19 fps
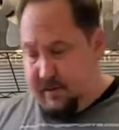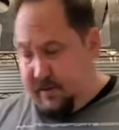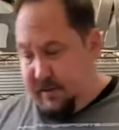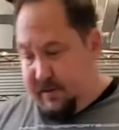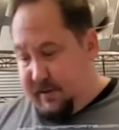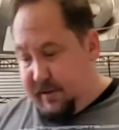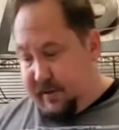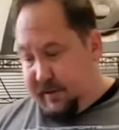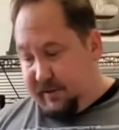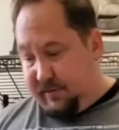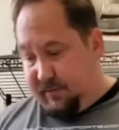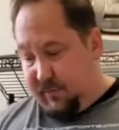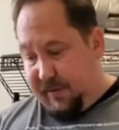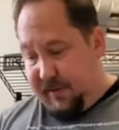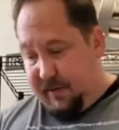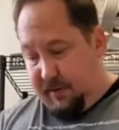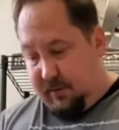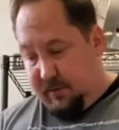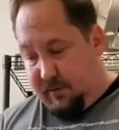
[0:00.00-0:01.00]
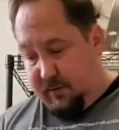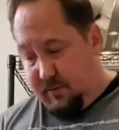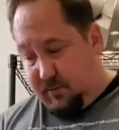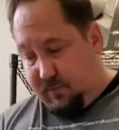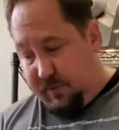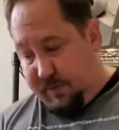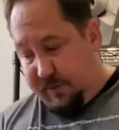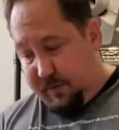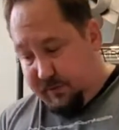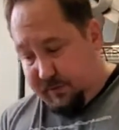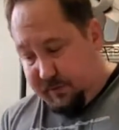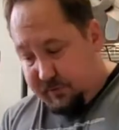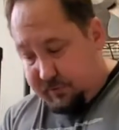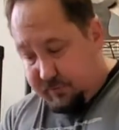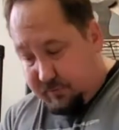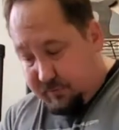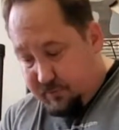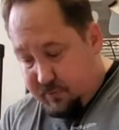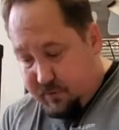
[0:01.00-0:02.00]
is we are going
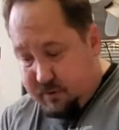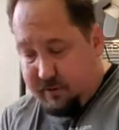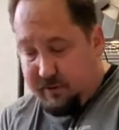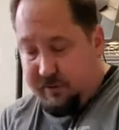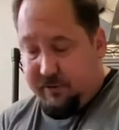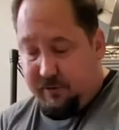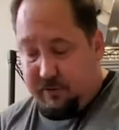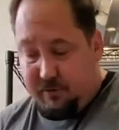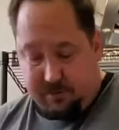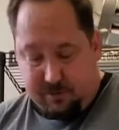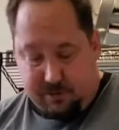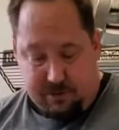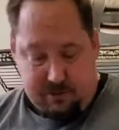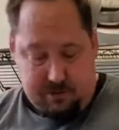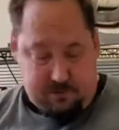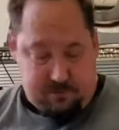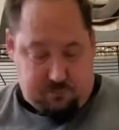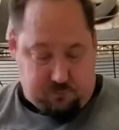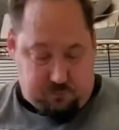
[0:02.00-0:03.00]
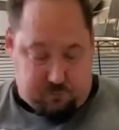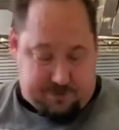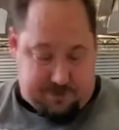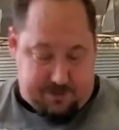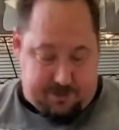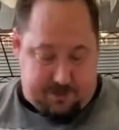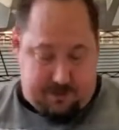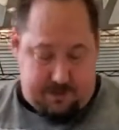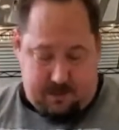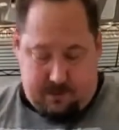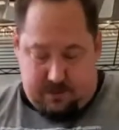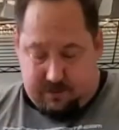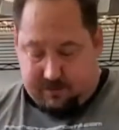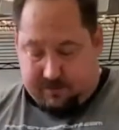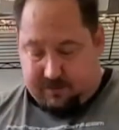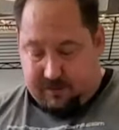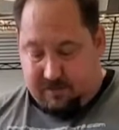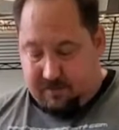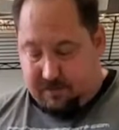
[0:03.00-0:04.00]
to start
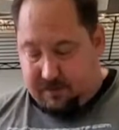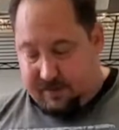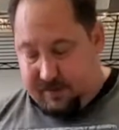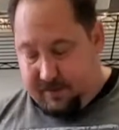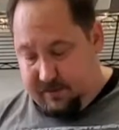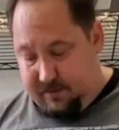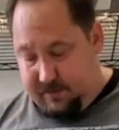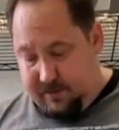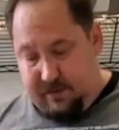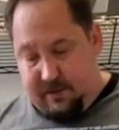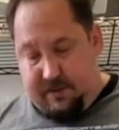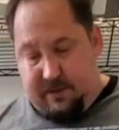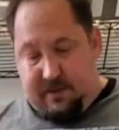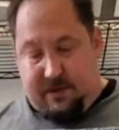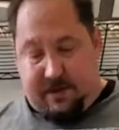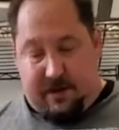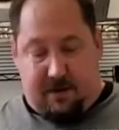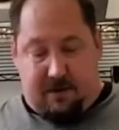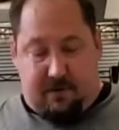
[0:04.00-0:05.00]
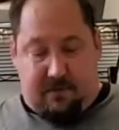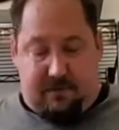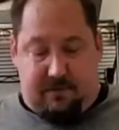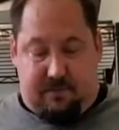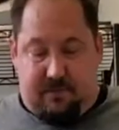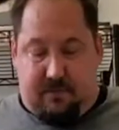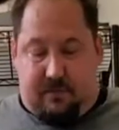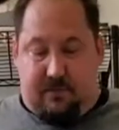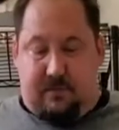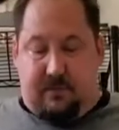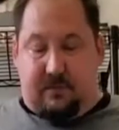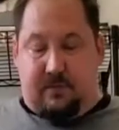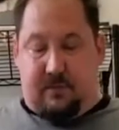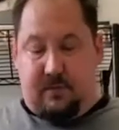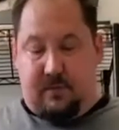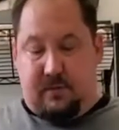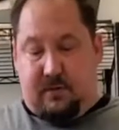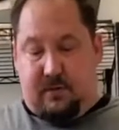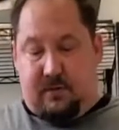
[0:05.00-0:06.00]
reassembly. Now,
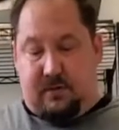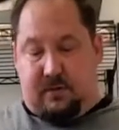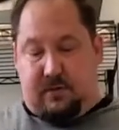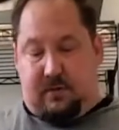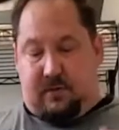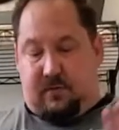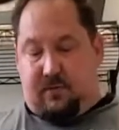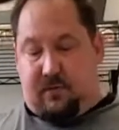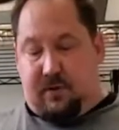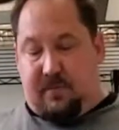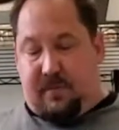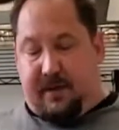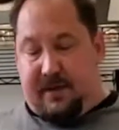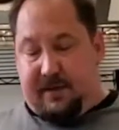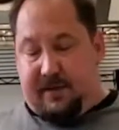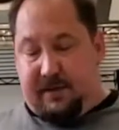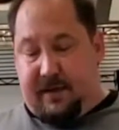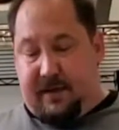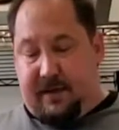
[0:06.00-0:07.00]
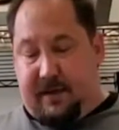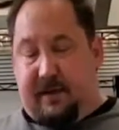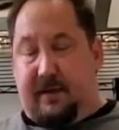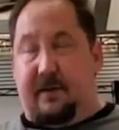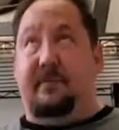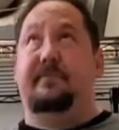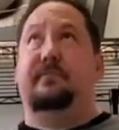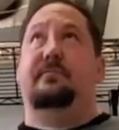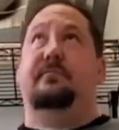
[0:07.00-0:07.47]
one might say,